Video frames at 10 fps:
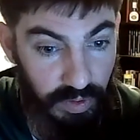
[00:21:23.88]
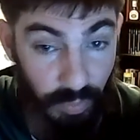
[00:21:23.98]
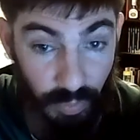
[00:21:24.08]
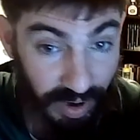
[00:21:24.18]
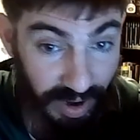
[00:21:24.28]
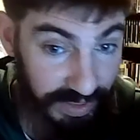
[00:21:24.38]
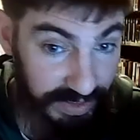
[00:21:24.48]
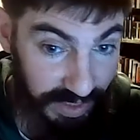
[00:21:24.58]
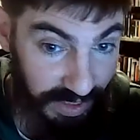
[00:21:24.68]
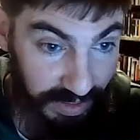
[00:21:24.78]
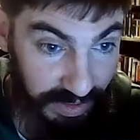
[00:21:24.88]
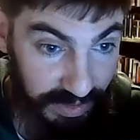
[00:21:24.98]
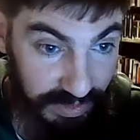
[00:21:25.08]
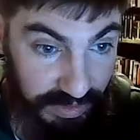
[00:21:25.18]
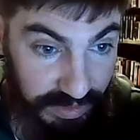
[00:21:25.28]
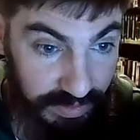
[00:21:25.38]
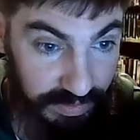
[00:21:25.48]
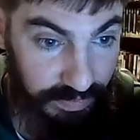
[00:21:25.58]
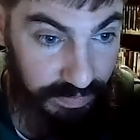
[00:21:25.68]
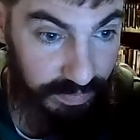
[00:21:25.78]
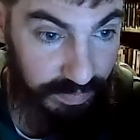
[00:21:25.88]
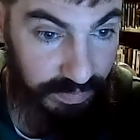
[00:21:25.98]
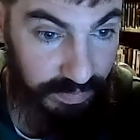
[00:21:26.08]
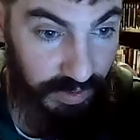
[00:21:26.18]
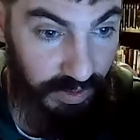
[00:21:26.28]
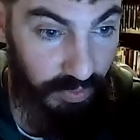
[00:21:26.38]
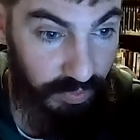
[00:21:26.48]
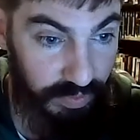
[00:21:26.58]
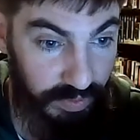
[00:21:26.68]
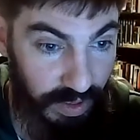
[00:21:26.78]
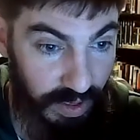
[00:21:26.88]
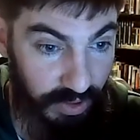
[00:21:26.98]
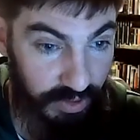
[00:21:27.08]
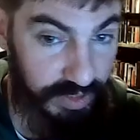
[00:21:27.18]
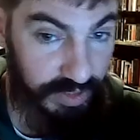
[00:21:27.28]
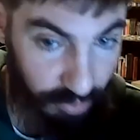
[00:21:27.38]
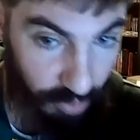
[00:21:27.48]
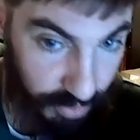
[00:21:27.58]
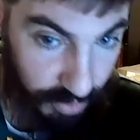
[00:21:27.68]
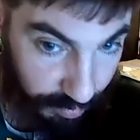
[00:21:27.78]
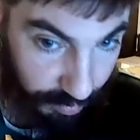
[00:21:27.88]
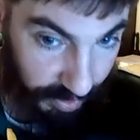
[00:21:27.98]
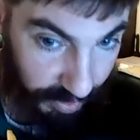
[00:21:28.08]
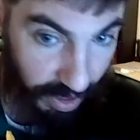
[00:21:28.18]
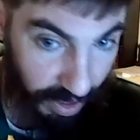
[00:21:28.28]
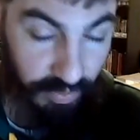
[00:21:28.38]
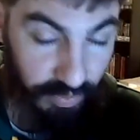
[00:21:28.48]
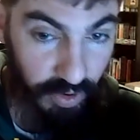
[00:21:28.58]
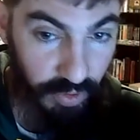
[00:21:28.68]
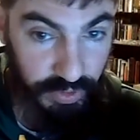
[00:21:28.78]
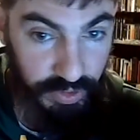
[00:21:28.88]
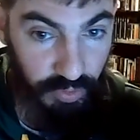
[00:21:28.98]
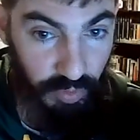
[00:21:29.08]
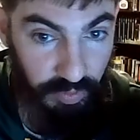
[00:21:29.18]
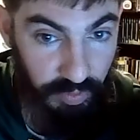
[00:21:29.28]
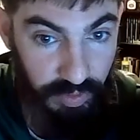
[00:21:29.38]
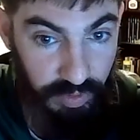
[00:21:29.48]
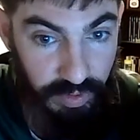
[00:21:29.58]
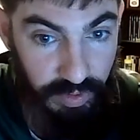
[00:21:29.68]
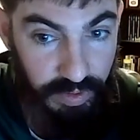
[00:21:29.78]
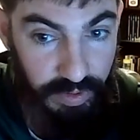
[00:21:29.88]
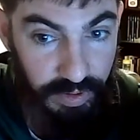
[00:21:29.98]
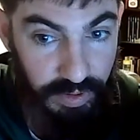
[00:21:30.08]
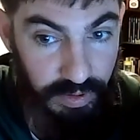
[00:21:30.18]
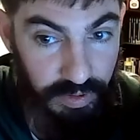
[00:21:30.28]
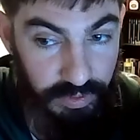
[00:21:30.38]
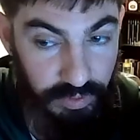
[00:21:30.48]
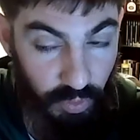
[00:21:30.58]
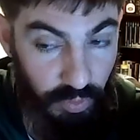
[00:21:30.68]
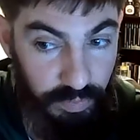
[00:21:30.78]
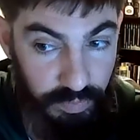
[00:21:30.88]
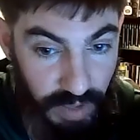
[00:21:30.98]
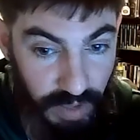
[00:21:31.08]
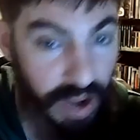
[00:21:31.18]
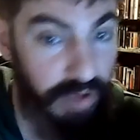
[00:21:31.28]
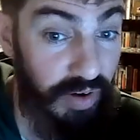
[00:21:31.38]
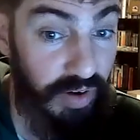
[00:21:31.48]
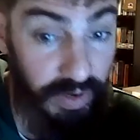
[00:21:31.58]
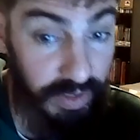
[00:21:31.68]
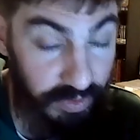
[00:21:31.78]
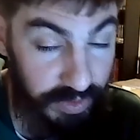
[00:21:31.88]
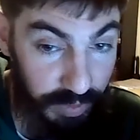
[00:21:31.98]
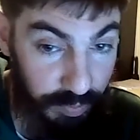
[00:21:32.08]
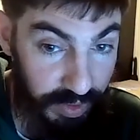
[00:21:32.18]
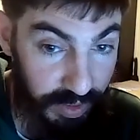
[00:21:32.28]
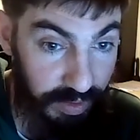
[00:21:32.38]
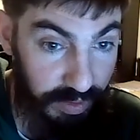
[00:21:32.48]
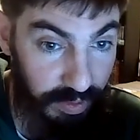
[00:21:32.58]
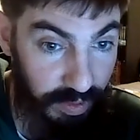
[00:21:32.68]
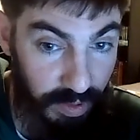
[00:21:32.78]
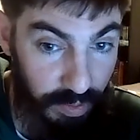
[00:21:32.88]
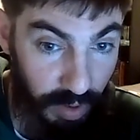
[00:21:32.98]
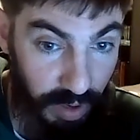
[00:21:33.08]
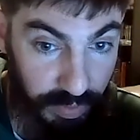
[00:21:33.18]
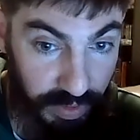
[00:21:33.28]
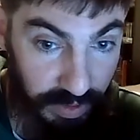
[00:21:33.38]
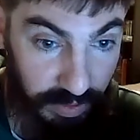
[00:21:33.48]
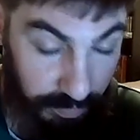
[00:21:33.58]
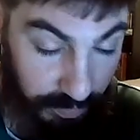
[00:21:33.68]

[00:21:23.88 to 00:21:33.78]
what I say is, you know, 0 sympathy. I have none whatsoever, or I have very little sympathy. Might be